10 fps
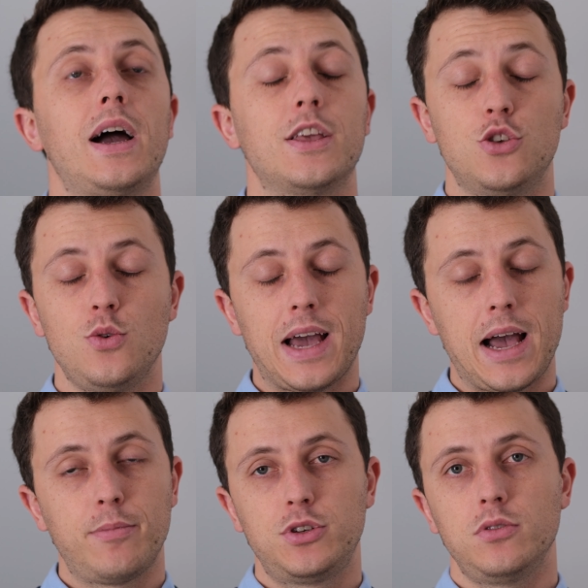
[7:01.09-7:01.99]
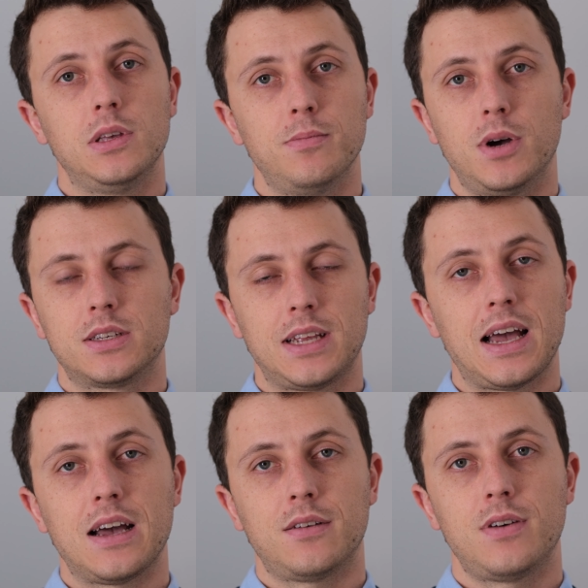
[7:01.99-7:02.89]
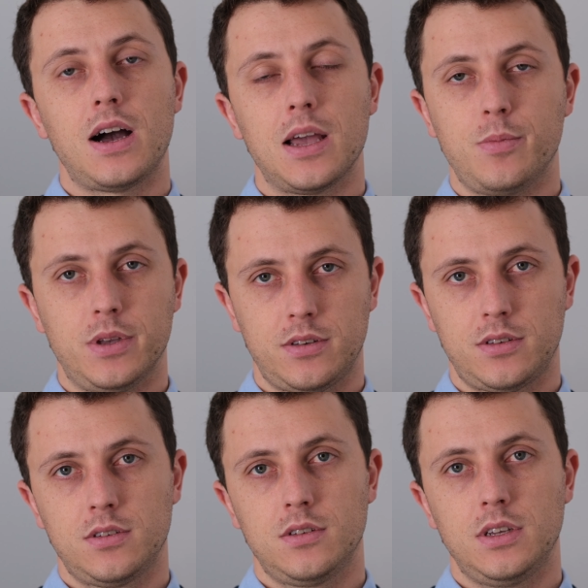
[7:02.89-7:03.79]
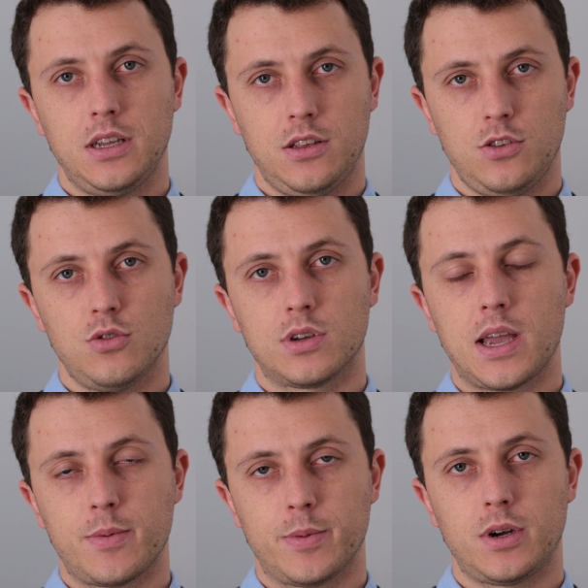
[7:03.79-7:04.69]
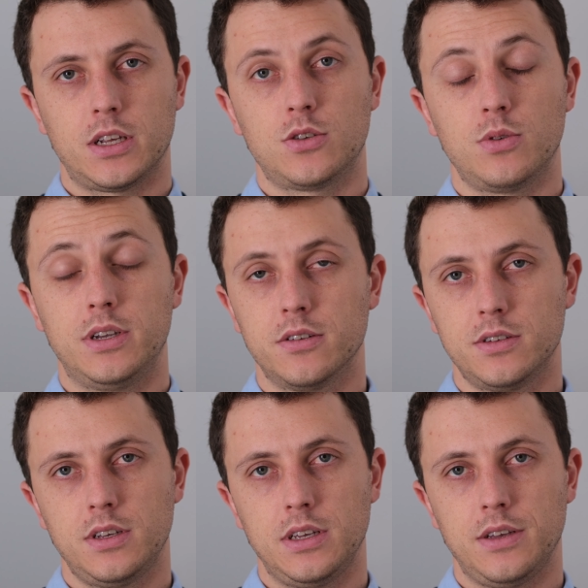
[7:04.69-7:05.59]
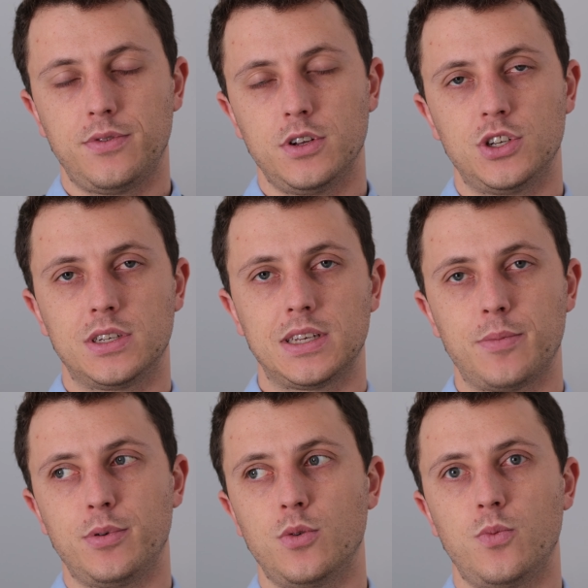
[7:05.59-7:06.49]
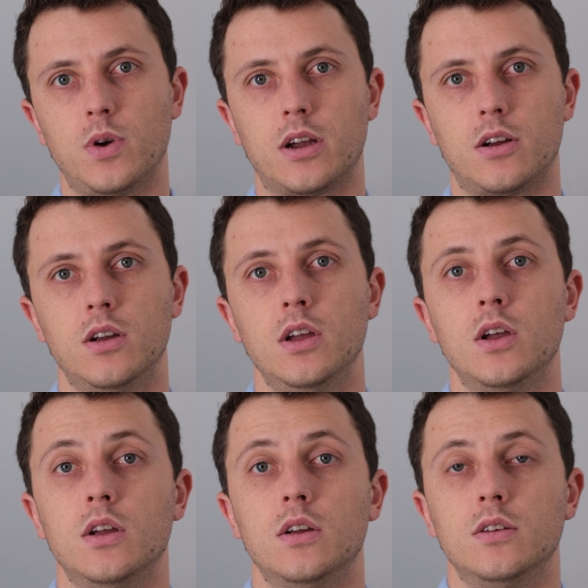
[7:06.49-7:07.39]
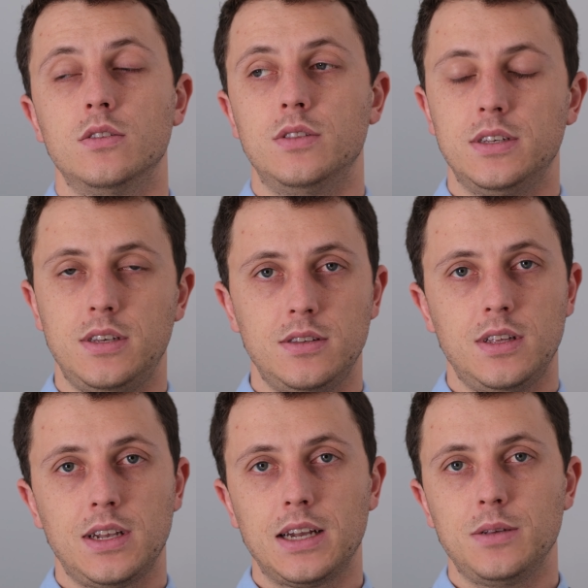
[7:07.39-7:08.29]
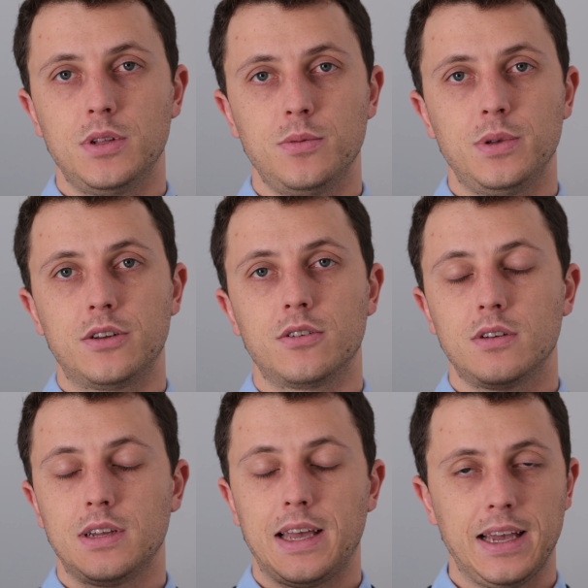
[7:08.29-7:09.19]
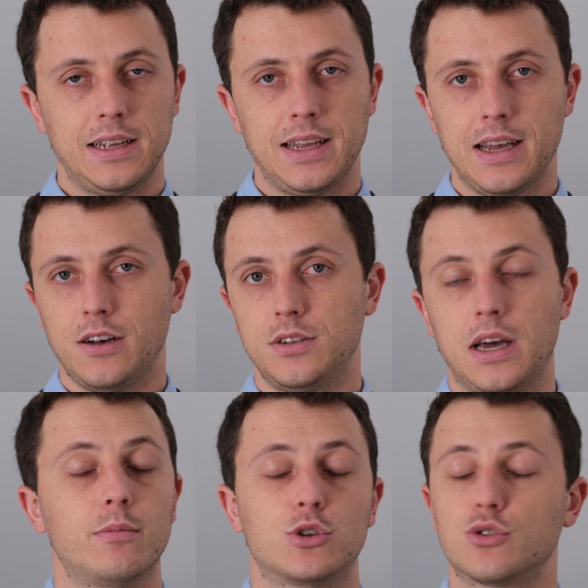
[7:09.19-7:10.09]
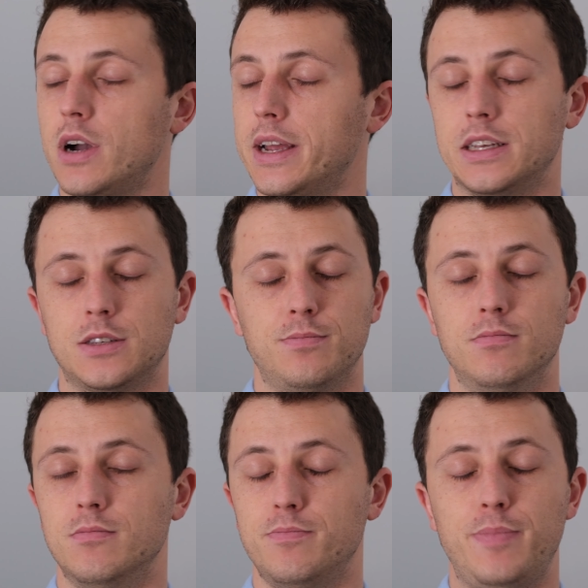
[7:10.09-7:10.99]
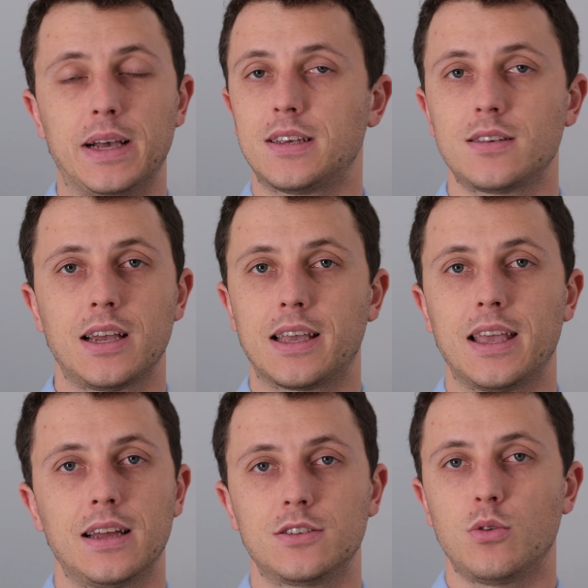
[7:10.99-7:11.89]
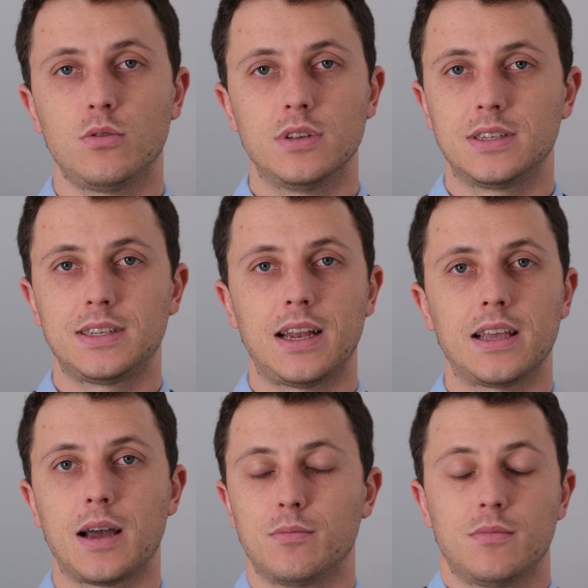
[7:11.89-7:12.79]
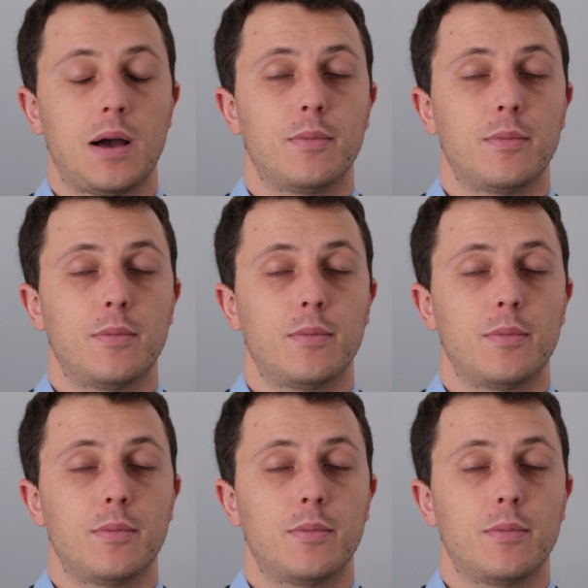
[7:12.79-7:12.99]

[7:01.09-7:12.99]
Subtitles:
you absolutely must have IBIS in your camera body. So here's a footage example where this is the 90 millimeter handheld. I'm trying as best as I can to hold it steady. I'm